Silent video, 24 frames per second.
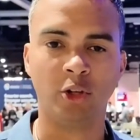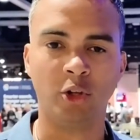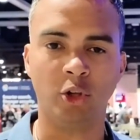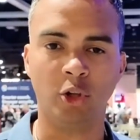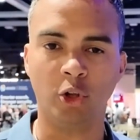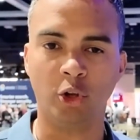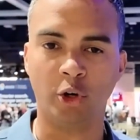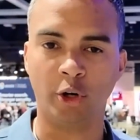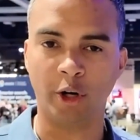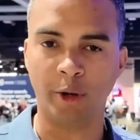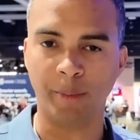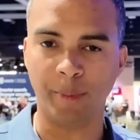You'll
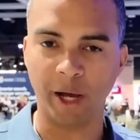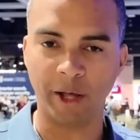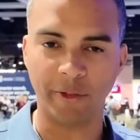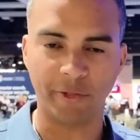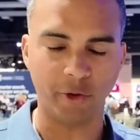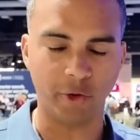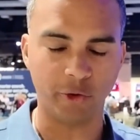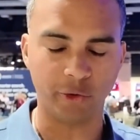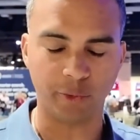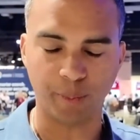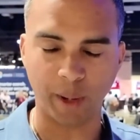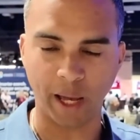learn about
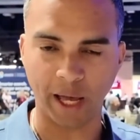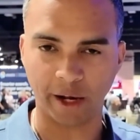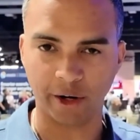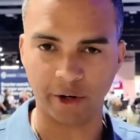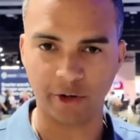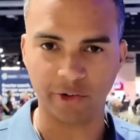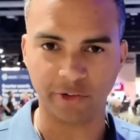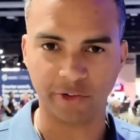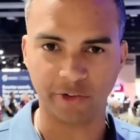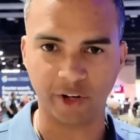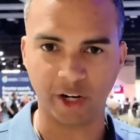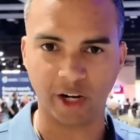those
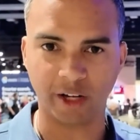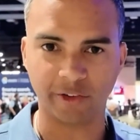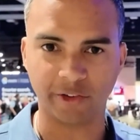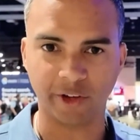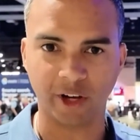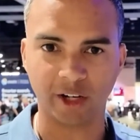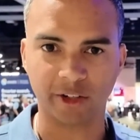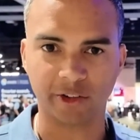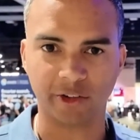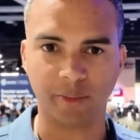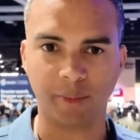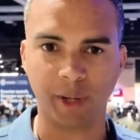patterns that I
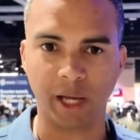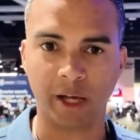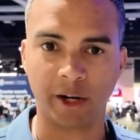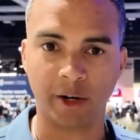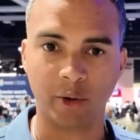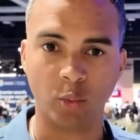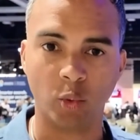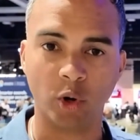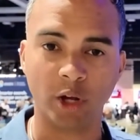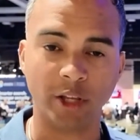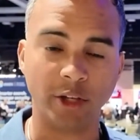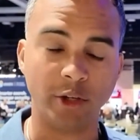talked about
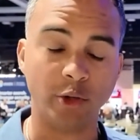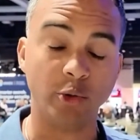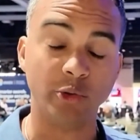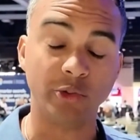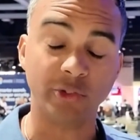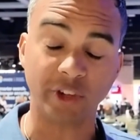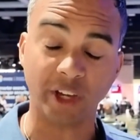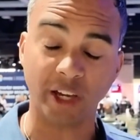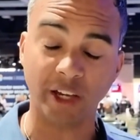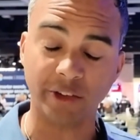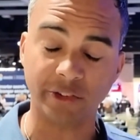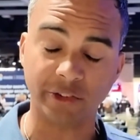and what use
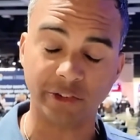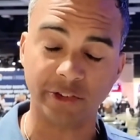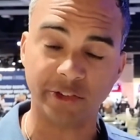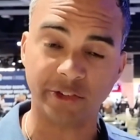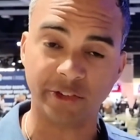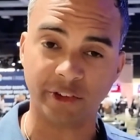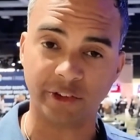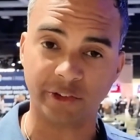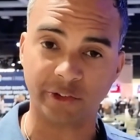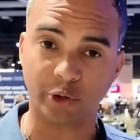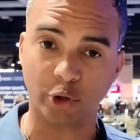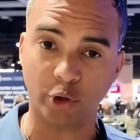
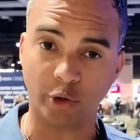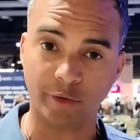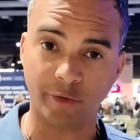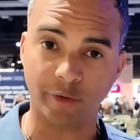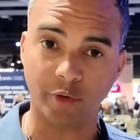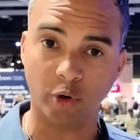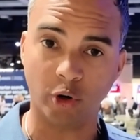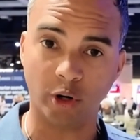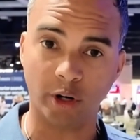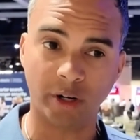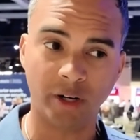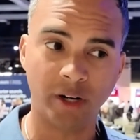cases it's good
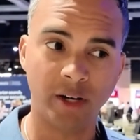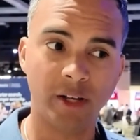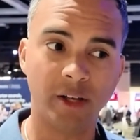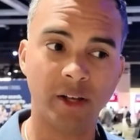for.